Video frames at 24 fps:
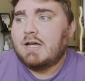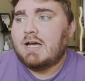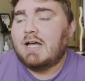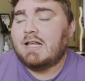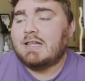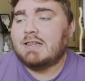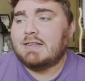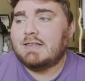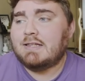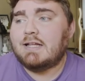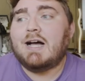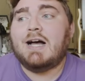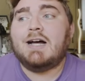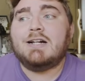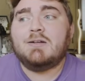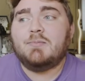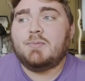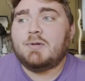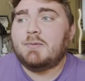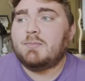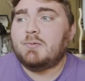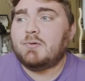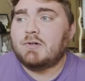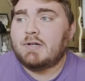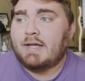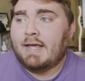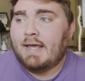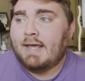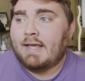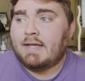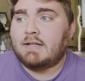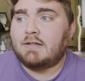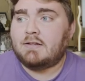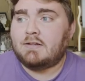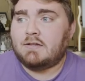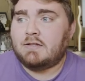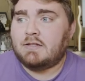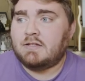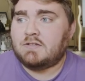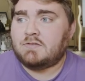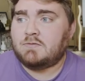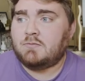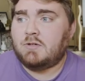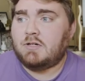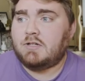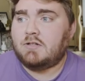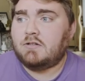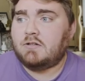A lot of people hate
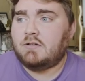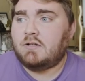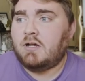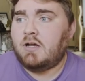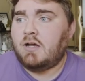this one.